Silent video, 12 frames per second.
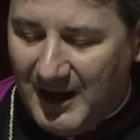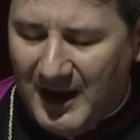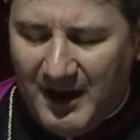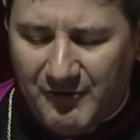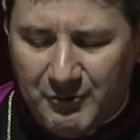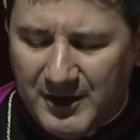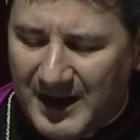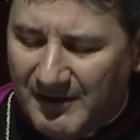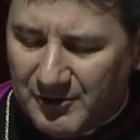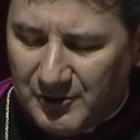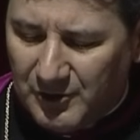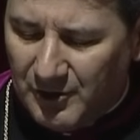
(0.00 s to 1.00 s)
if we
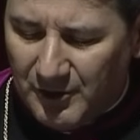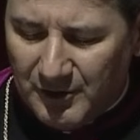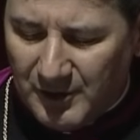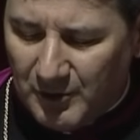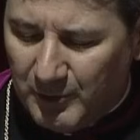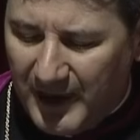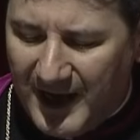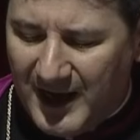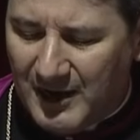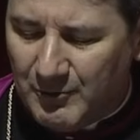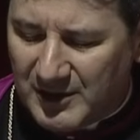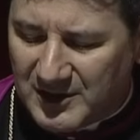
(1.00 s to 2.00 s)
never turned
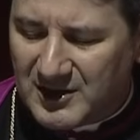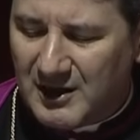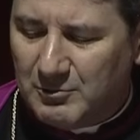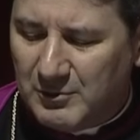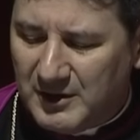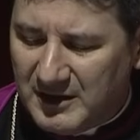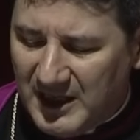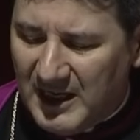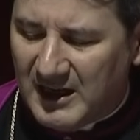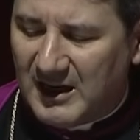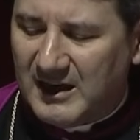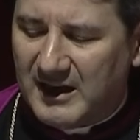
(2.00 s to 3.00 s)
away when someone
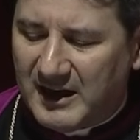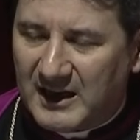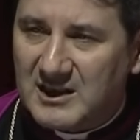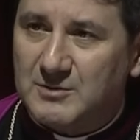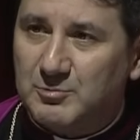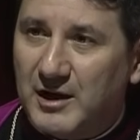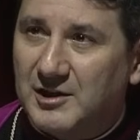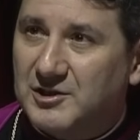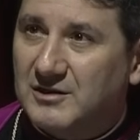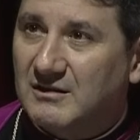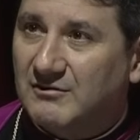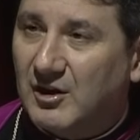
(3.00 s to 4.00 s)
needed an
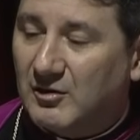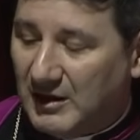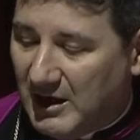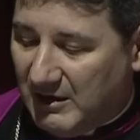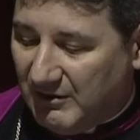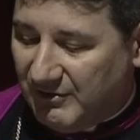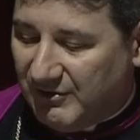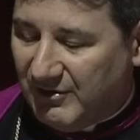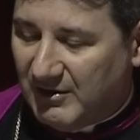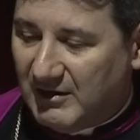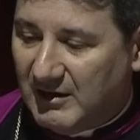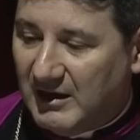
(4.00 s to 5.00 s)
expression of our love,
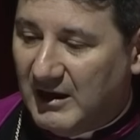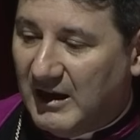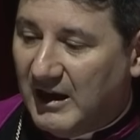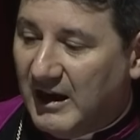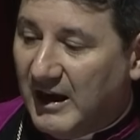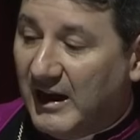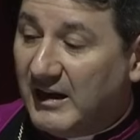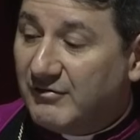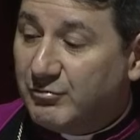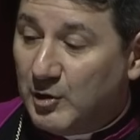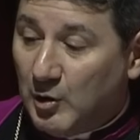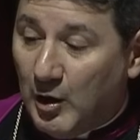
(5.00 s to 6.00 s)
and if
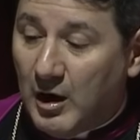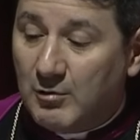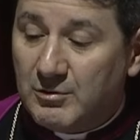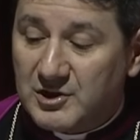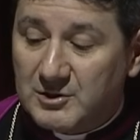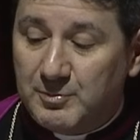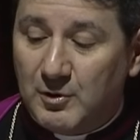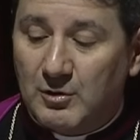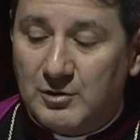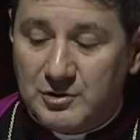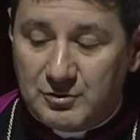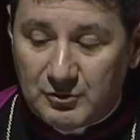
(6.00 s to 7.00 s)
we always
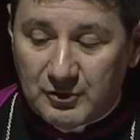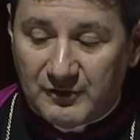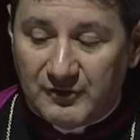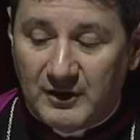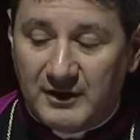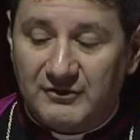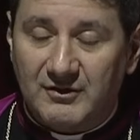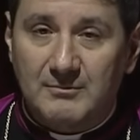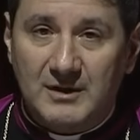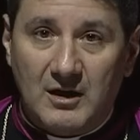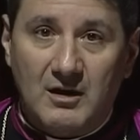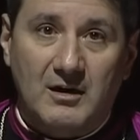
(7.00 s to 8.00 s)
spoke truthfully from
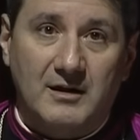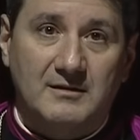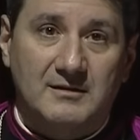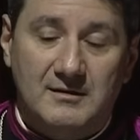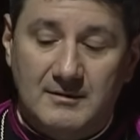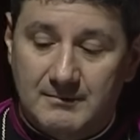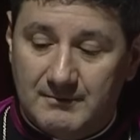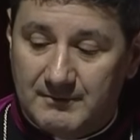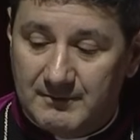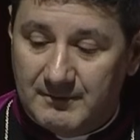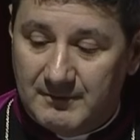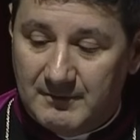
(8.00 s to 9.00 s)
the heart,
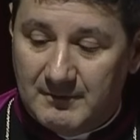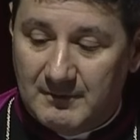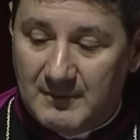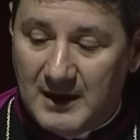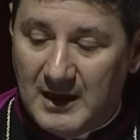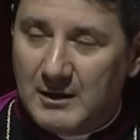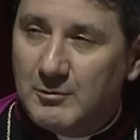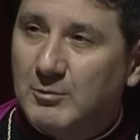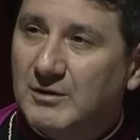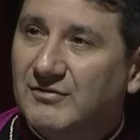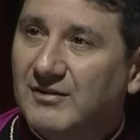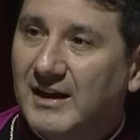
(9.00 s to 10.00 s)
we
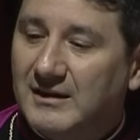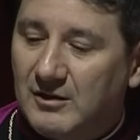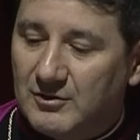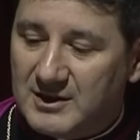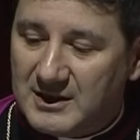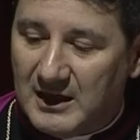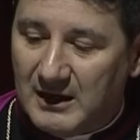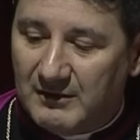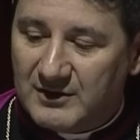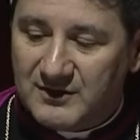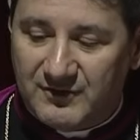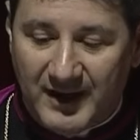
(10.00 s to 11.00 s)
would find
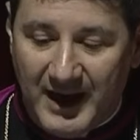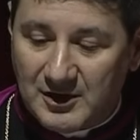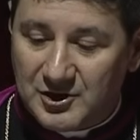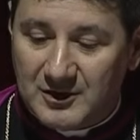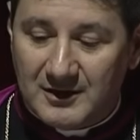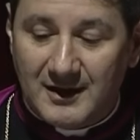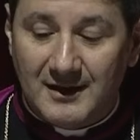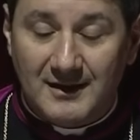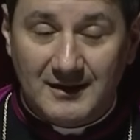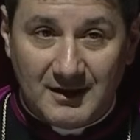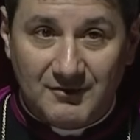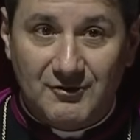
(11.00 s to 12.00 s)
ourselves fashioning a
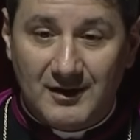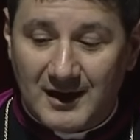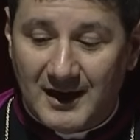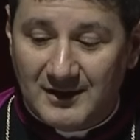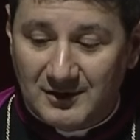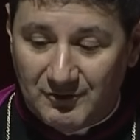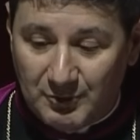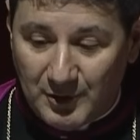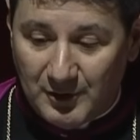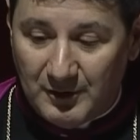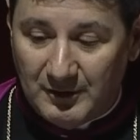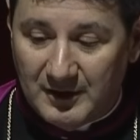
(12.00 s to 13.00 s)
different kind of
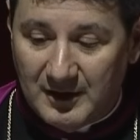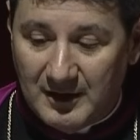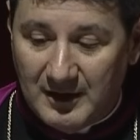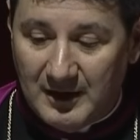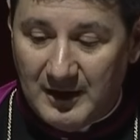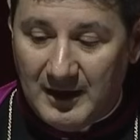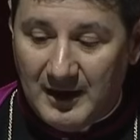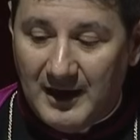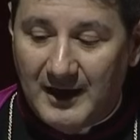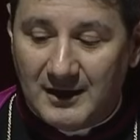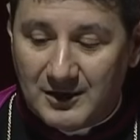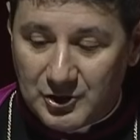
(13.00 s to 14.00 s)
world
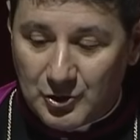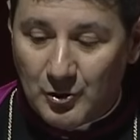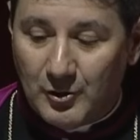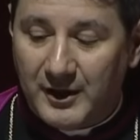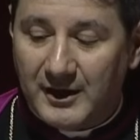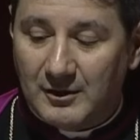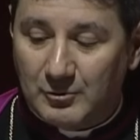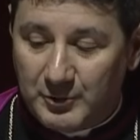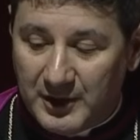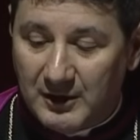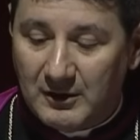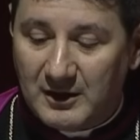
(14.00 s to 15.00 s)
and enjoying
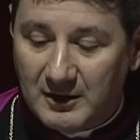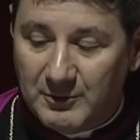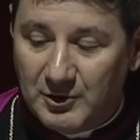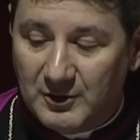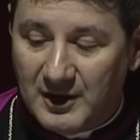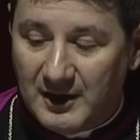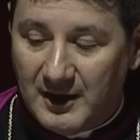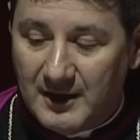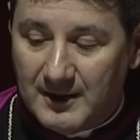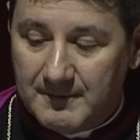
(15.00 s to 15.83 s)
real community.